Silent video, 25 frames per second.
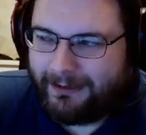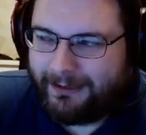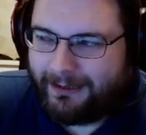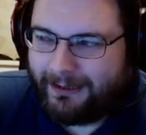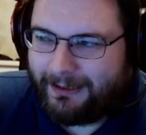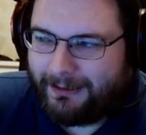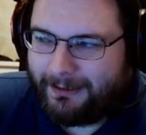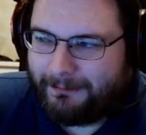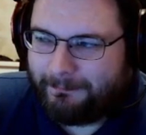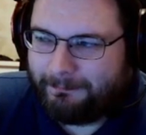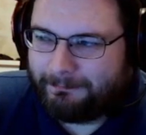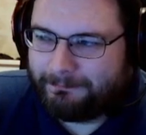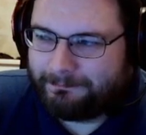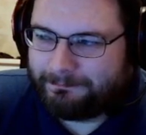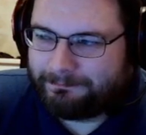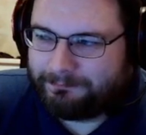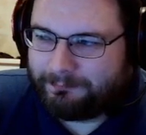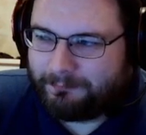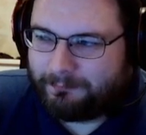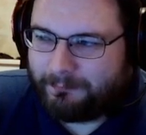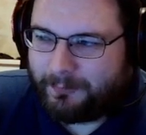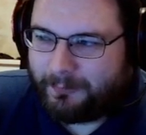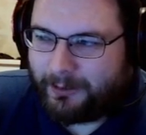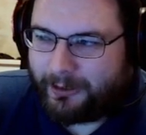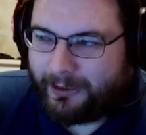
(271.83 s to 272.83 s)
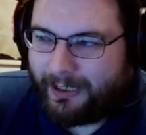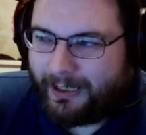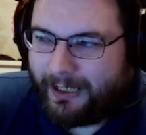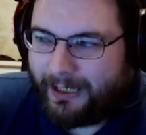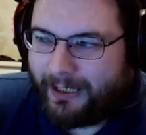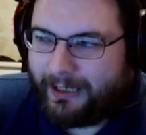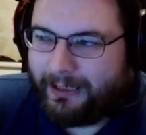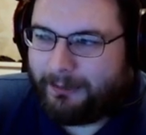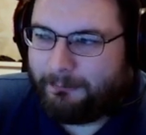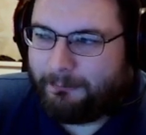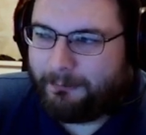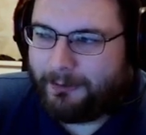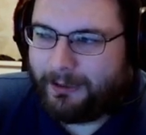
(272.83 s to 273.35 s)
Um, but
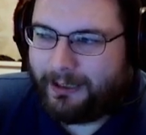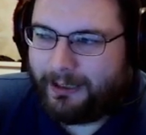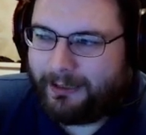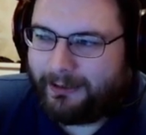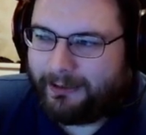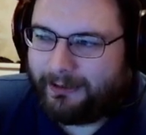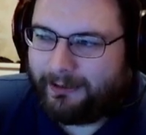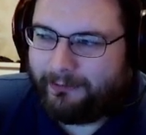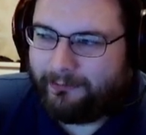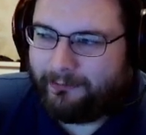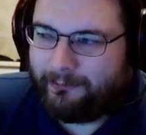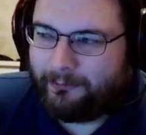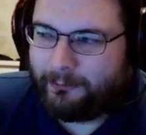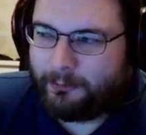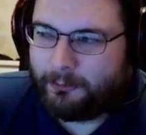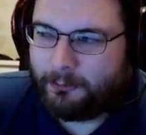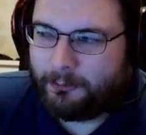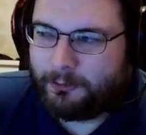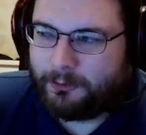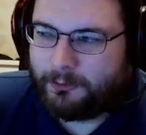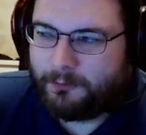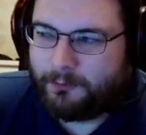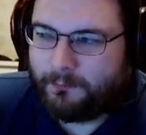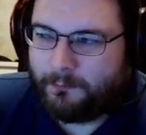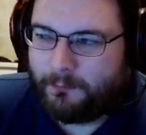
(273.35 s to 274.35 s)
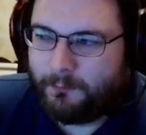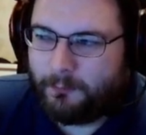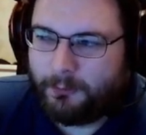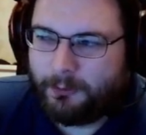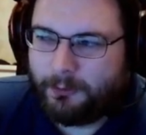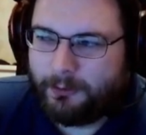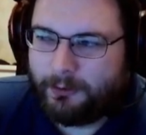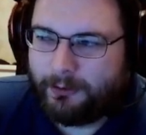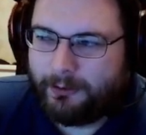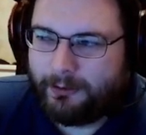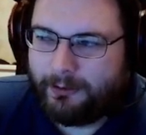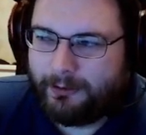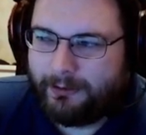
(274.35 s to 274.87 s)
I went on a search
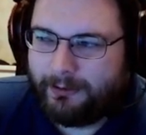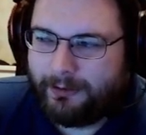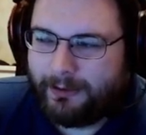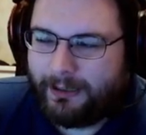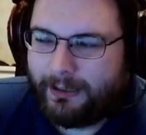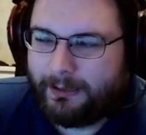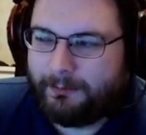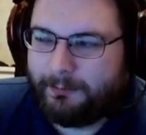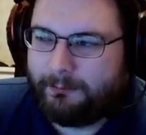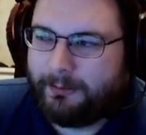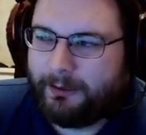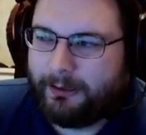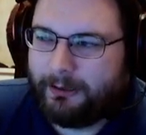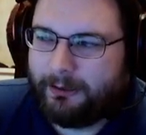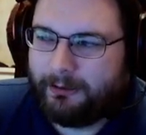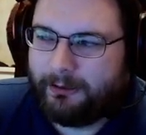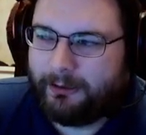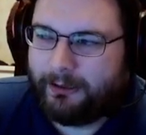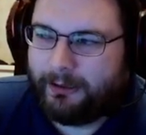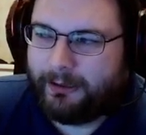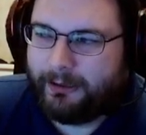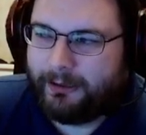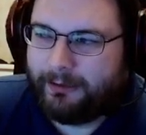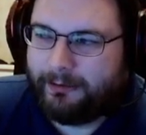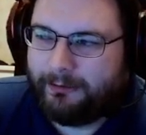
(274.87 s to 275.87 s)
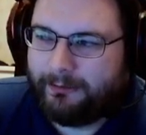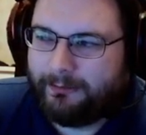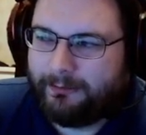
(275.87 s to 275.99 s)
for non pyramid